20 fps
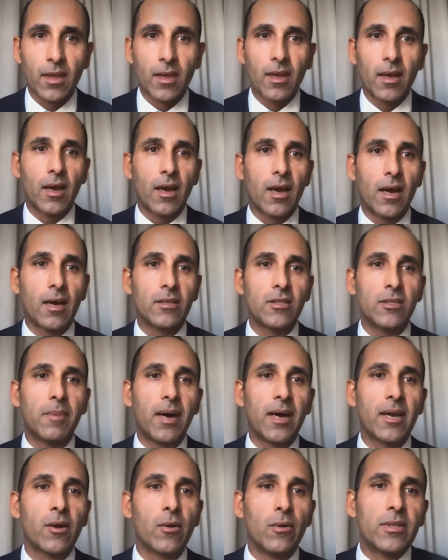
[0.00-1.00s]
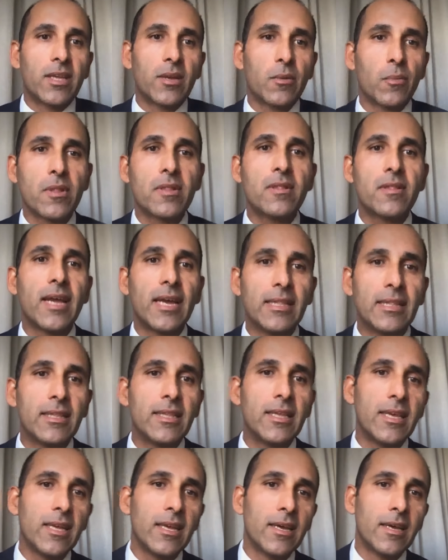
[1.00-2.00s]
Dubai Holding was then
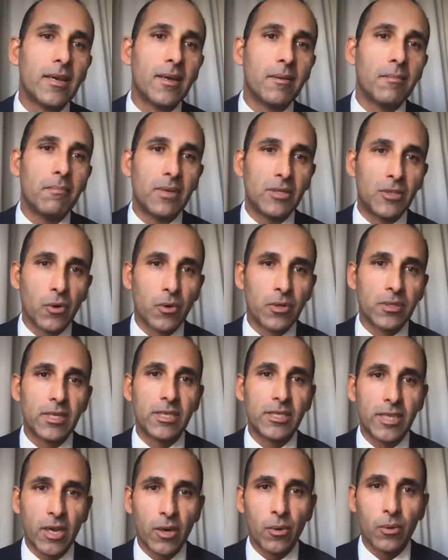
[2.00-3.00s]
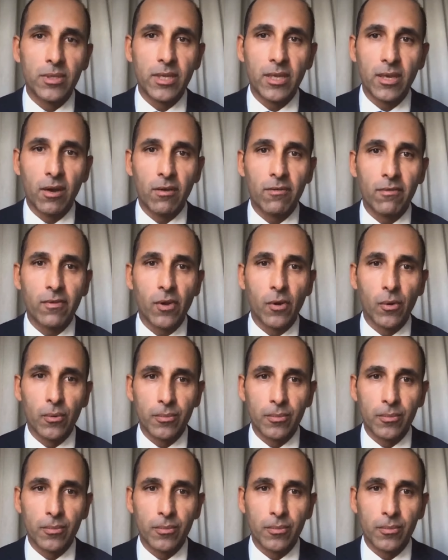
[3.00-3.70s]
the majority shareholder of Go.